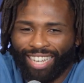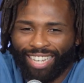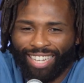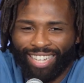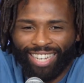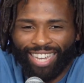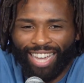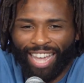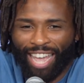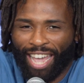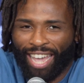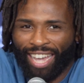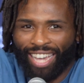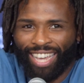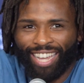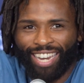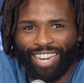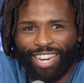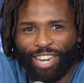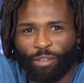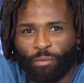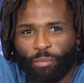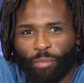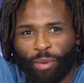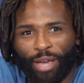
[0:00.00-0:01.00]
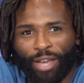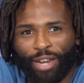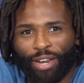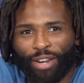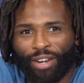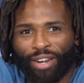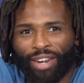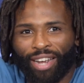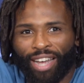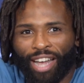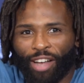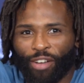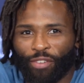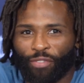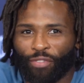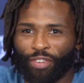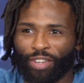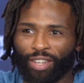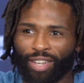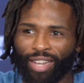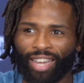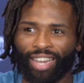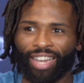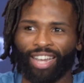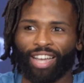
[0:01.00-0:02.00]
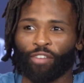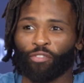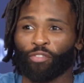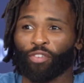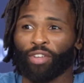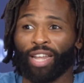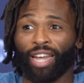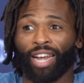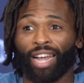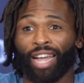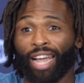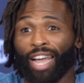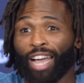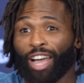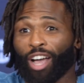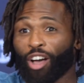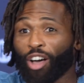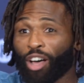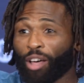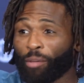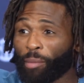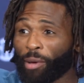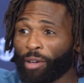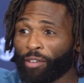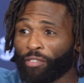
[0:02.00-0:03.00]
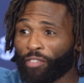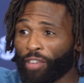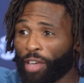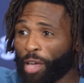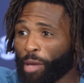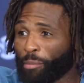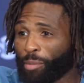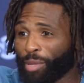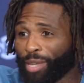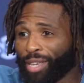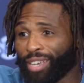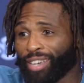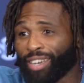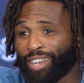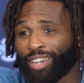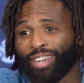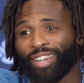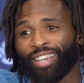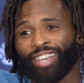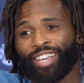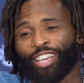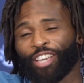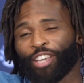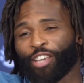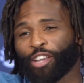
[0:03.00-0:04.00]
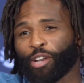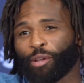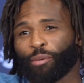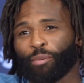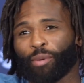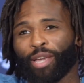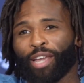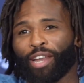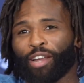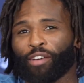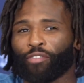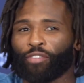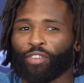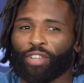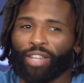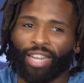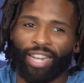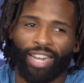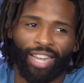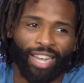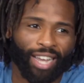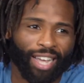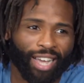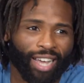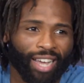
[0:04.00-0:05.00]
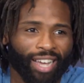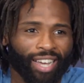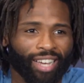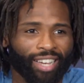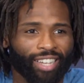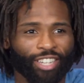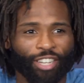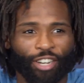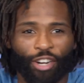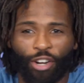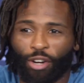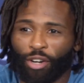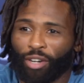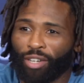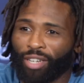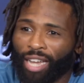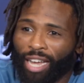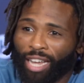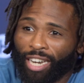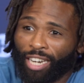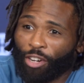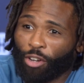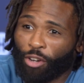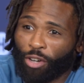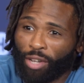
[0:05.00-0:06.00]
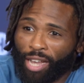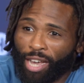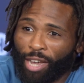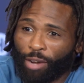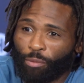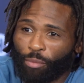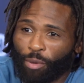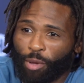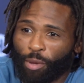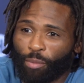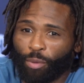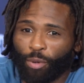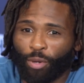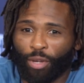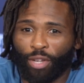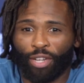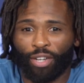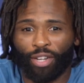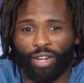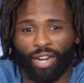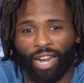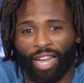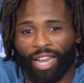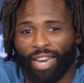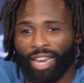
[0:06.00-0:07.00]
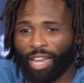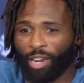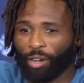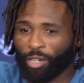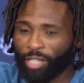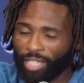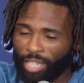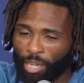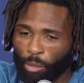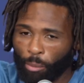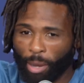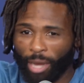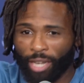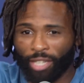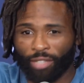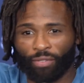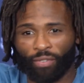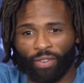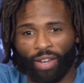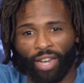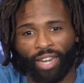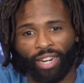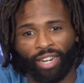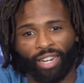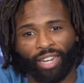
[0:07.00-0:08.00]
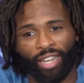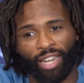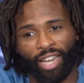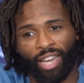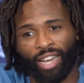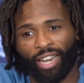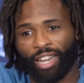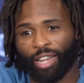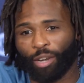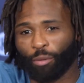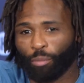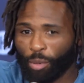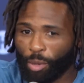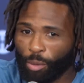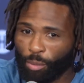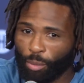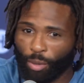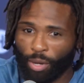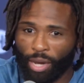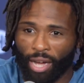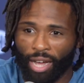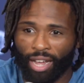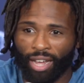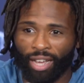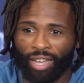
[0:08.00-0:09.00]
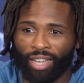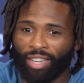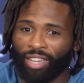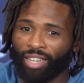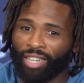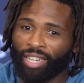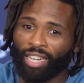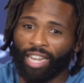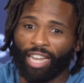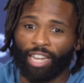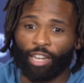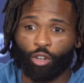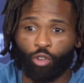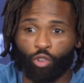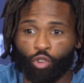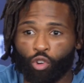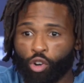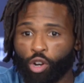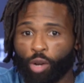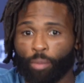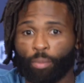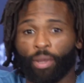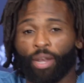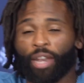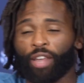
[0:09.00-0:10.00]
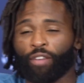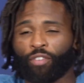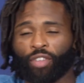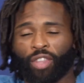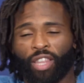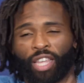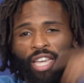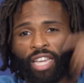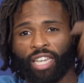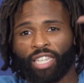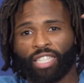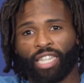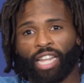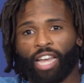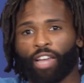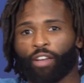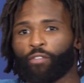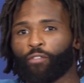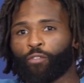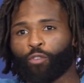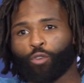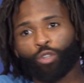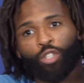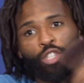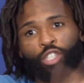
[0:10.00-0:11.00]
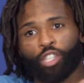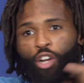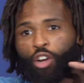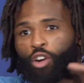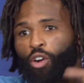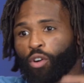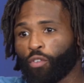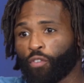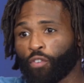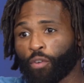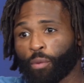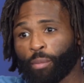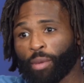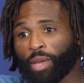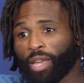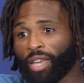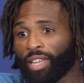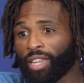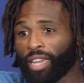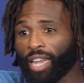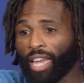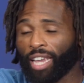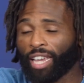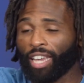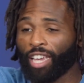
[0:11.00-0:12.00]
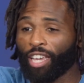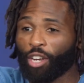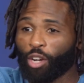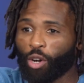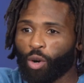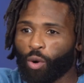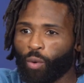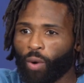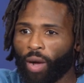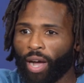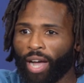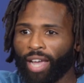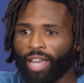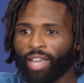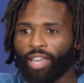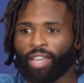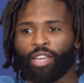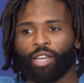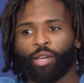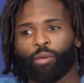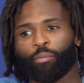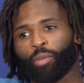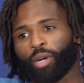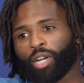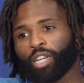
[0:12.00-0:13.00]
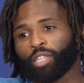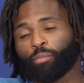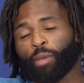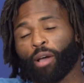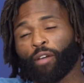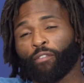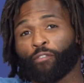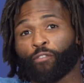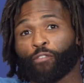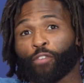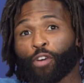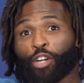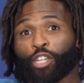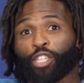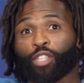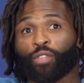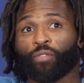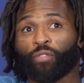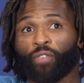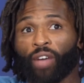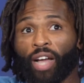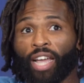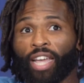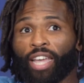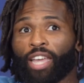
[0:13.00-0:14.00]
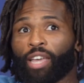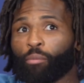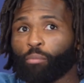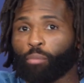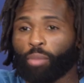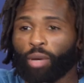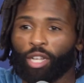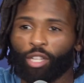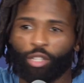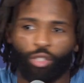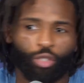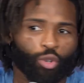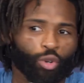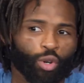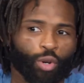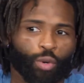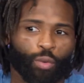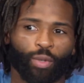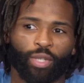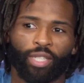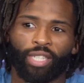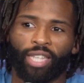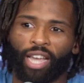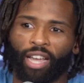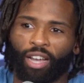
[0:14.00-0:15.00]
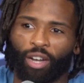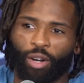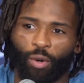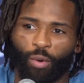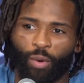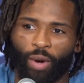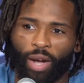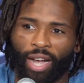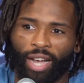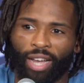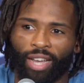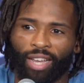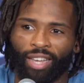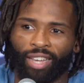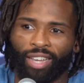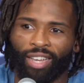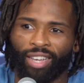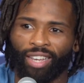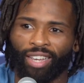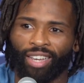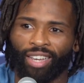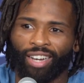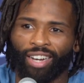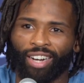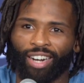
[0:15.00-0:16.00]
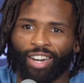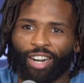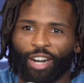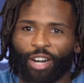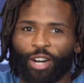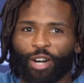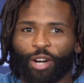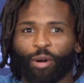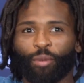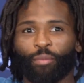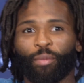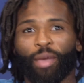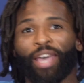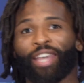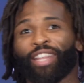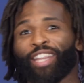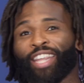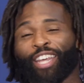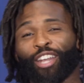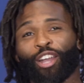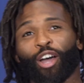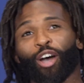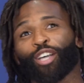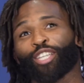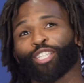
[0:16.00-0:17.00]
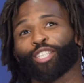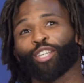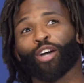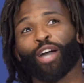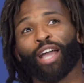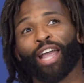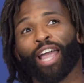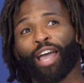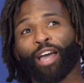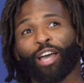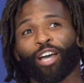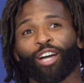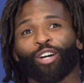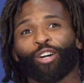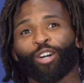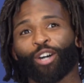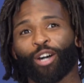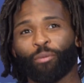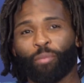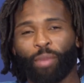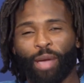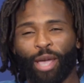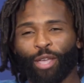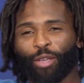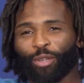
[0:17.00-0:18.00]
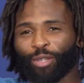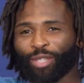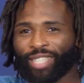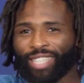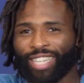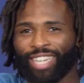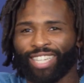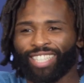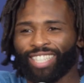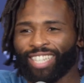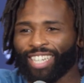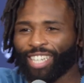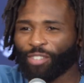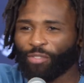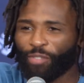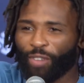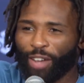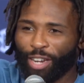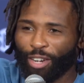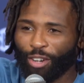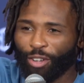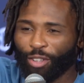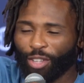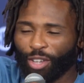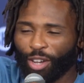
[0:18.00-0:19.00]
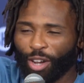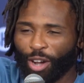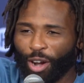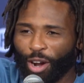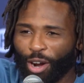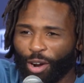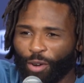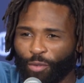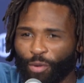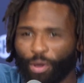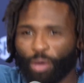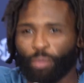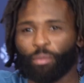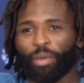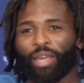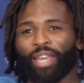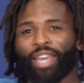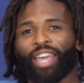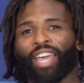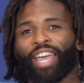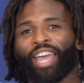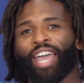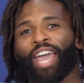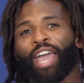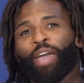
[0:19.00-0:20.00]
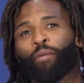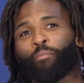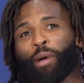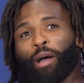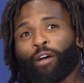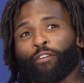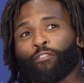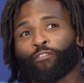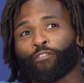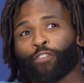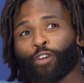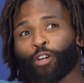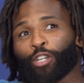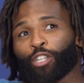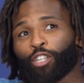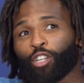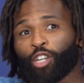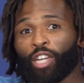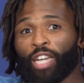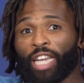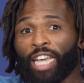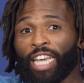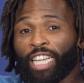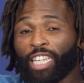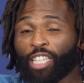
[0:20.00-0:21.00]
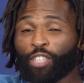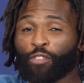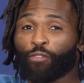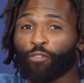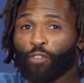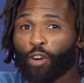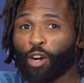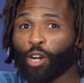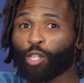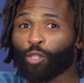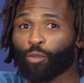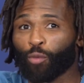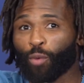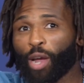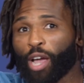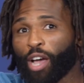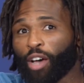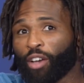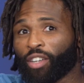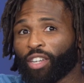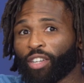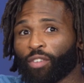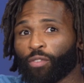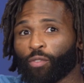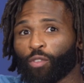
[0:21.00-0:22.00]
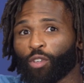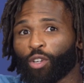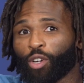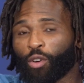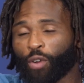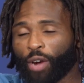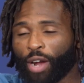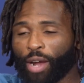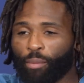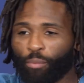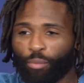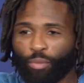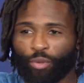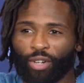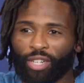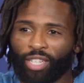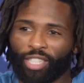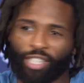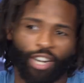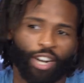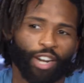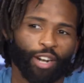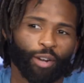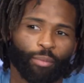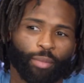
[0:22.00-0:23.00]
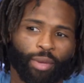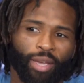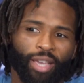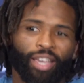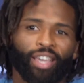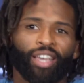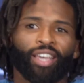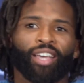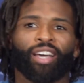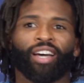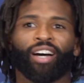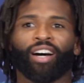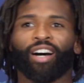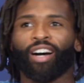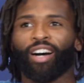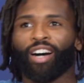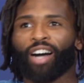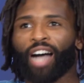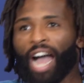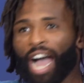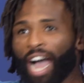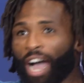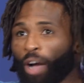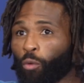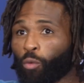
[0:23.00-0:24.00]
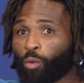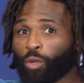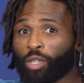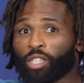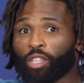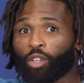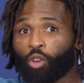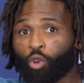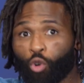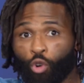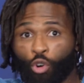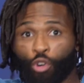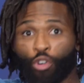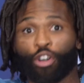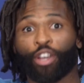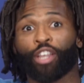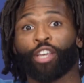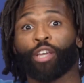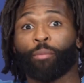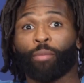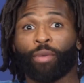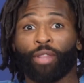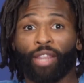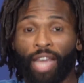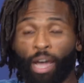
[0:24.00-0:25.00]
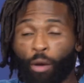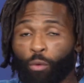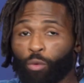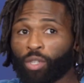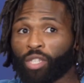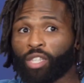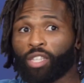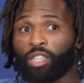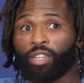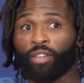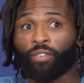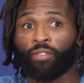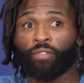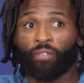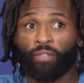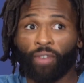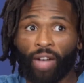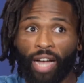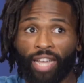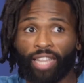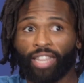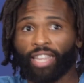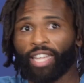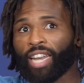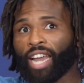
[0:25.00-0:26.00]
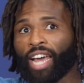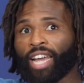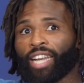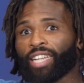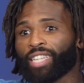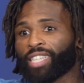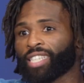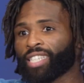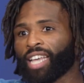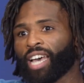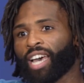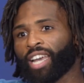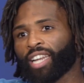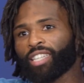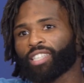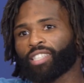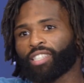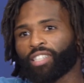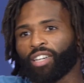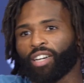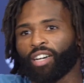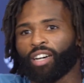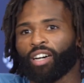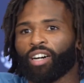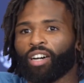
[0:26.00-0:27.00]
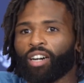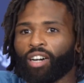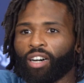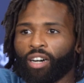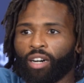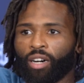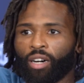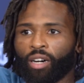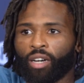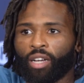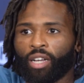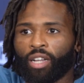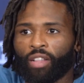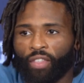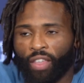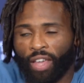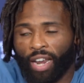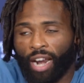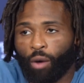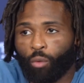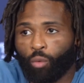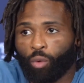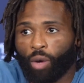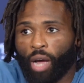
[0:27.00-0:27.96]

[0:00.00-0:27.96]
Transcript: It can't get any better. I feel like I got all my family here. You know what I mean? I feel like I got, you know, I know a lot of people here. I got a lot of teammates fighting. I got a lot of people I like grew up, and everything is like full circle for me, like in Hawaii, because my first fight in Bellator was at Hawaii. And then also I got Emmanuel Sanchez fighting on the card with me, and his first round of the Grand Prix tournament, I was cornering him, and that was the fight that I decided to that